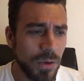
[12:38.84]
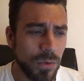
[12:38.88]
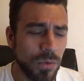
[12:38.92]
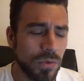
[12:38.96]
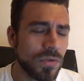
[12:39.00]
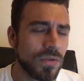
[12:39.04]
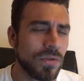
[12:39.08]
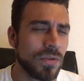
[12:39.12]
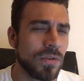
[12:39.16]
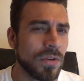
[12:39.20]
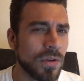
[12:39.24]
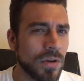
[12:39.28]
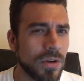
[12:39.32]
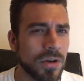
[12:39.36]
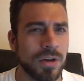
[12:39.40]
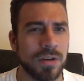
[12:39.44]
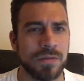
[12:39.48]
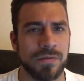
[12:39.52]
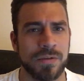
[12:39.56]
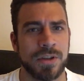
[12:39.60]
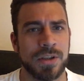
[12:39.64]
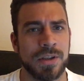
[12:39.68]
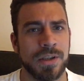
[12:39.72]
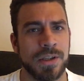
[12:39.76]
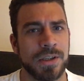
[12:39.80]
And he was
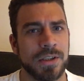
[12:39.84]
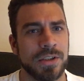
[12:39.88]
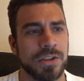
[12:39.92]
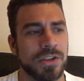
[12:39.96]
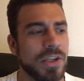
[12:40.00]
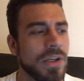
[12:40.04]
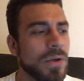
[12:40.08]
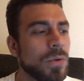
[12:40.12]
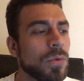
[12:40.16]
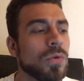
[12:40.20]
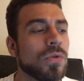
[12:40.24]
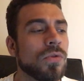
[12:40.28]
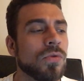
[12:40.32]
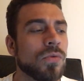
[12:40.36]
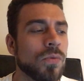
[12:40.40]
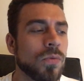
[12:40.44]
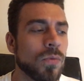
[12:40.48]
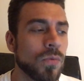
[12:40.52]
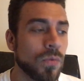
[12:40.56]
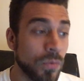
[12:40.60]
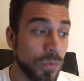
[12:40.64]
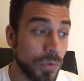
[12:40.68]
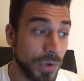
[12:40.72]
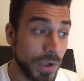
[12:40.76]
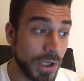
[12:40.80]
good in clinch. He
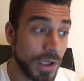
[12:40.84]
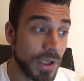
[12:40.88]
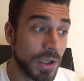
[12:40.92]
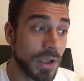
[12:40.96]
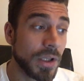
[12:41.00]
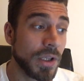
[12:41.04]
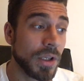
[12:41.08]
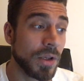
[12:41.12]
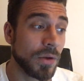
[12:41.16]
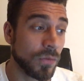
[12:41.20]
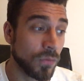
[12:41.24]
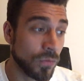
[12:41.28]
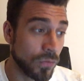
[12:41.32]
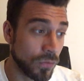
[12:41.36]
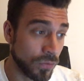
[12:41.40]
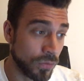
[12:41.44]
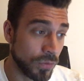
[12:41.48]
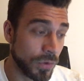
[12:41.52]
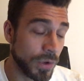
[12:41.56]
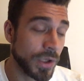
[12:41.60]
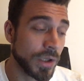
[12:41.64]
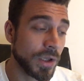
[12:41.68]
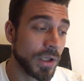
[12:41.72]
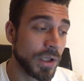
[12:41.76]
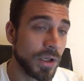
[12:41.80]
was really,
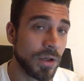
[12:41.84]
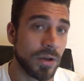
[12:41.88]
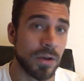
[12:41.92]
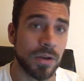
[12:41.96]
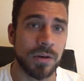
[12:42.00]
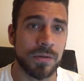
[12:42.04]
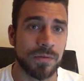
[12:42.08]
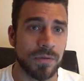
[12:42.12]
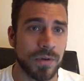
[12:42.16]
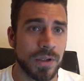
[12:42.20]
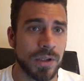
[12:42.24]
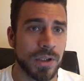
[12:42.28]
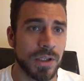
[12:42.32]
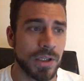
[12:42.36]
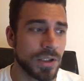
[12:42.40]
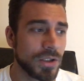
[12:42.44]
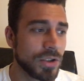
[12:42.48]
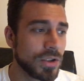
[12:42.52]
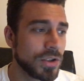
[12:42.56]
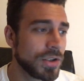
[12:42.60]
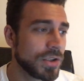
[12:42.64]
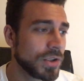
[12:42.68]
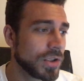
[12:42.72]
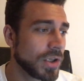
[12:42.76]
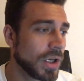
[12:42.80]
really good in
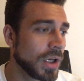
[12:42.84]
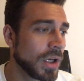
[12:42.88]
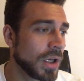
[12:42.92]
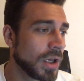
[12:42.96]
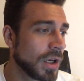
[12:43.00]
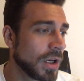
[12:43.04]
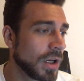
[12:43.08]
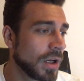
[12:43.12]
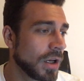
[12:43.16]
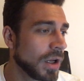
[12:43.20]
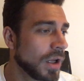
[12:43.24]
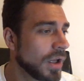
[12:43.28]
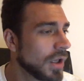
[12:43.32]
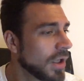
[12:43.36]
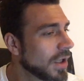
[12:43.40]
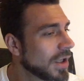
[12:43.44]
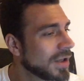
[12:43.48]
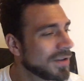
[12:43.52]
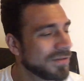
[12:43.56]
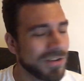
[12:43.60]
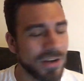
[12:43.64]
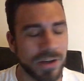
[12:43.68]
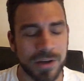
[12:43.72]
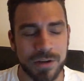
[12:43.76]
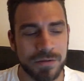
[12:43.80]
McClinch. Uh,
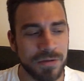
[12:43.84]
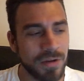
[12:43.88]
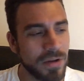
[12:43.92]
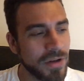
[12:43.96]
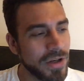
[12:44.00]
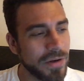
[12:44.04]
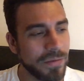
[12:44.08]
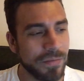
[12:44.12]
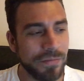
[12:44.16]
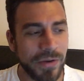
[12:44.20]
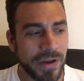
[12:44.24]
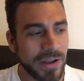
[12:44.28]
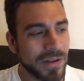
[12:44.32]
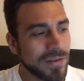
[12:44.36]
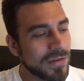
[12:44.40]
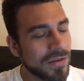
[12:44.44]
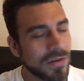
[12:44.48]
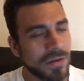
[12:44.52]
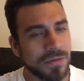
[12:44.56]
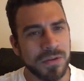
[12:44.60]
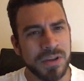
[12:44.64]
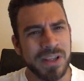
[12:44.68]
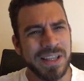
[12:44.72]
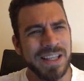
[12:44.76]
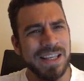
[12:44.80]
the the
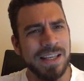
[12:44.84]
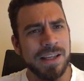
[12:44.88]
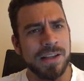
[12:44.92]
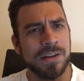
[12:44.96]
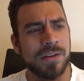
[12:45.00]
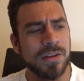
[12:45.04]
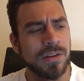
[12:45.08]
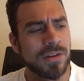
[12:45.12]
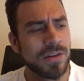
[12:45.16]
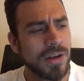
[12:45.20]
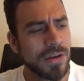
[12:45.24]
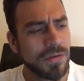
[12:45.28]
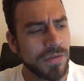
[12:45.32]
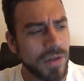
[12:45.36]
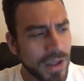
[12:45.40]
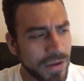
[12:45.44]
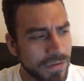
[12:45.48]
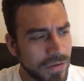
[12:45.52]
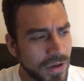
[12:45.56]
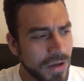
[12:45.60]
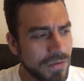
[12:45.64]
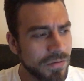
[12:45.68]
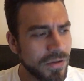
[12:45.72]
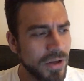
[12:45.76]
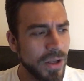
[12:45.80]
defensive knees and
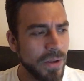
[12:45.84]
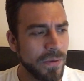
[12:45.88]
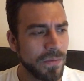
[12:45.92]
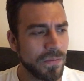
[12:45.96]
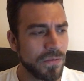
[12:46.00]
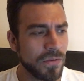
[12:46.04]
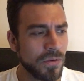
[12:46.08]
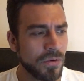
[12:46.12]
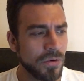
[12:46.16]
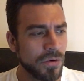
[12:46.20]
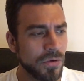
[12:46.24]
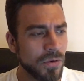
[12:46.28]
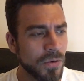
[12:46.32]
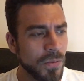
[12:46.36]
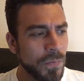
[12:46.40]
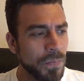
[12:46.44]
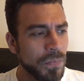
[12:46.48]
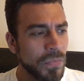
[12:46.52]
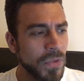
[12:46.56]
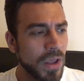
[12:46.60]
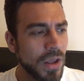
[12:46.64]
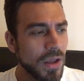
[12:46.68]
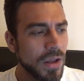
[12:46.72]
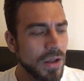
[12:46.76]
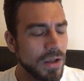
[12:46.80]
stuff like that that he
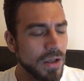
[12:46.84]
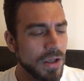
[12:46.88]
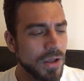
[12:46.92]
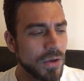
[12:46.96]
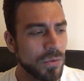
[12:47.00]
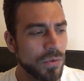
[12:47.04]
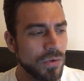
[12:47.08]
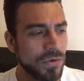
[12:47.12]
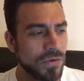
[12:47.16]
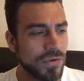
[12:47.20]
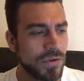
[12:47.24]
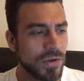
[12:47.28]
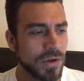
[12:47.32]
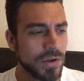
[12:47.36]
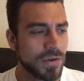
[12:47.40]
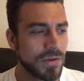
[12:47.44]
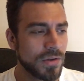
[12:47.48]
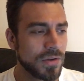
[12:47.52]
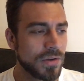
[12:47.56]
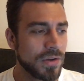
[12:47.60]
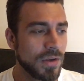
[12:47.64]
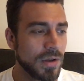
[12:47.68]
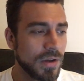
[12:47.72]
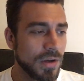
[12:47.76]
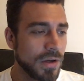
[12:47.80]
threw, it was
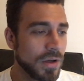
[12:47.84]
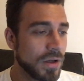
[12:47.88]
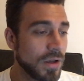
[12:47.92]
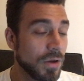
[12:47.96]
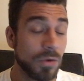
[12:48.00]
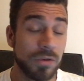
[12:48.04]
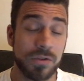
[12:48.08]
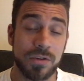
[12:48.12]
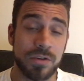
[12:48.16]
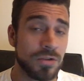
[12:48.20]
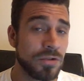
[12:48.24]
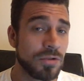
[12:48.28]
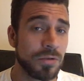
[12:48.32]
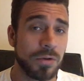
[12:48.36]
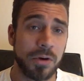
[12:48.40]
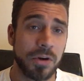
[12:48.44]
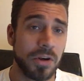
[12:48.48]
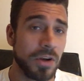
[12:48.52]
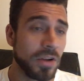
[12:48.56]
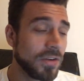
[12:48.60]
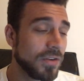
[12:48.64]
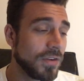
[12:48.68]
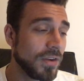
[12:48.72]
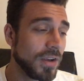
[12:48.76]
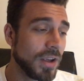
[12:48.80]
just, uh, it was a
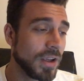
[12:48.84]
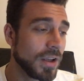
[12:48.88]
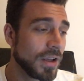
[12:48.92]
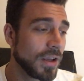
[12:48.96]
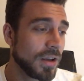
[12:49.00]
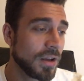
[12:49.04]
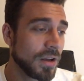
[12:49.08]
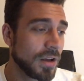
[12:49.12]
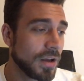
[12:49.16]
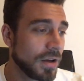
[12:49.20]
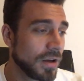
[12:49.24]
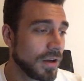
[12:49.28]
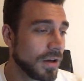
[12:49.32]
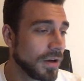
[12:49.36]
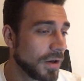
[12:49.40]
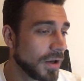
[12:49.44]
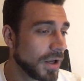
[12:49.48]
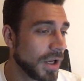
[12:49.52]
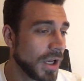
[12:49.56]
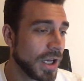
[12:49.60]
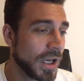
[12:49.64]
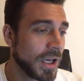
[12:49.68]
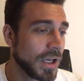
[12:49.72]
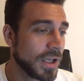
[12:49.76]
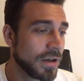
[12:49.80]
joy to see.
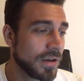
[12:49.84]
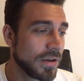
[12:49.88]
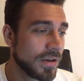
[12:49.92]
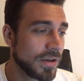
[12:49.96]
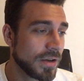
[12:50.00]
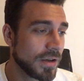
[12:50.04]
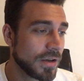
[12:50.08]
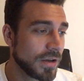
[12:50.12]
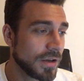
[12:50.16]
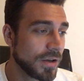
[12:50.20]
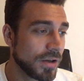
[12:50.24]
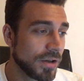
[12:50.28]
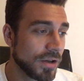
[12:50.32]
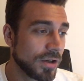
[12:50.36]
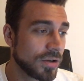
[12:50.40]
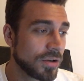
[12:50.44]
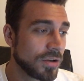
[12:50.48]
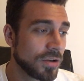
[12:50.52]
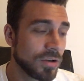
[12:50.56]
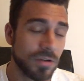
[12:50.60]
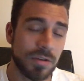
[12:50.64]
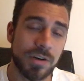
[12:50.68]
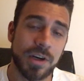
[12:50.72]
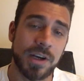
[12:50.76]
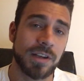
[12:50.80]
Uh, and
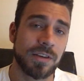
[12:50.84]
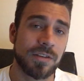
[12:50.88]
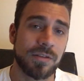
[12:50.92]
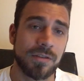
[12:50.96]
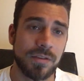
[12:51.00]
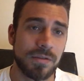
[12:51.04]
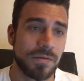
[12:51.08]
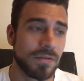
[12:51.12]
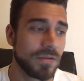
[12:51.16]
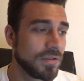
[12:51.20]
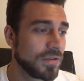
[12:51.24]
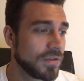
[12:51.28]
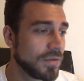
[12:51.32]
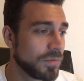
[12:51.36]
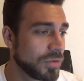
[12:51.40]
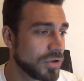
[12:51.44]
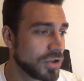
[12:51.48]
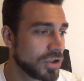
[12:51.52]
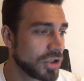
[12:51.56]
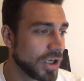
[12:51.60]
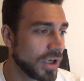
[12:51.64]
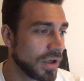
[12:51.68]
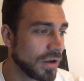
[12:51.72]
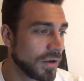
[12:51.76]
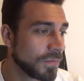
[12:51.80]
uh, congrats to
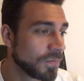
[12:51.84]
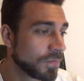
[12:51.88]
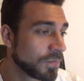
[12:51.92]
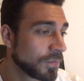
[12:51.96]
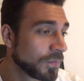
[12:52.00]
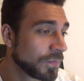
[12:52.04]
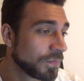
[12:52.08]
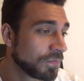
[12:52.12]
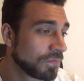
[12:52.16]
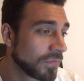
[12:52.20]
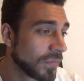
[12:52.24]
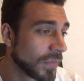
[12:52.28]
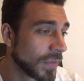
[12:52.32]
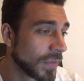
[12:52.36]
Vince Pichel.